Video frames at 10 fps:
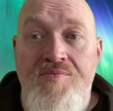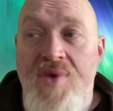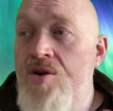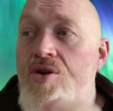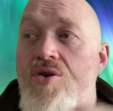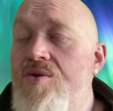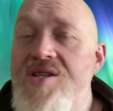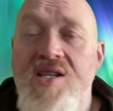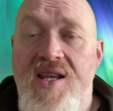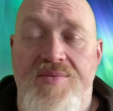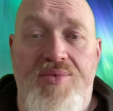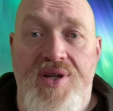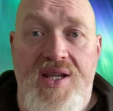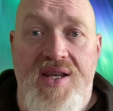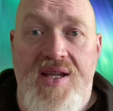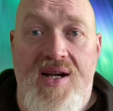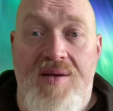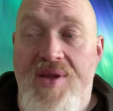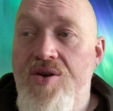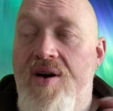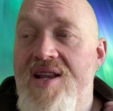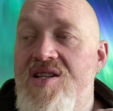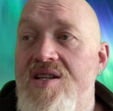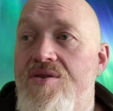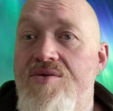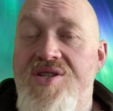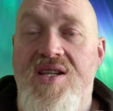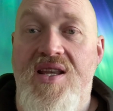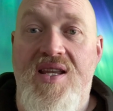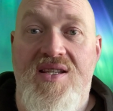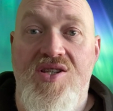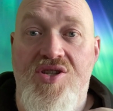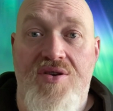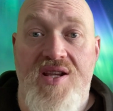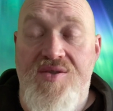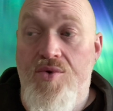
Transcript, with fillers: They're not causing anybody any harm. They're not actually causing any distress.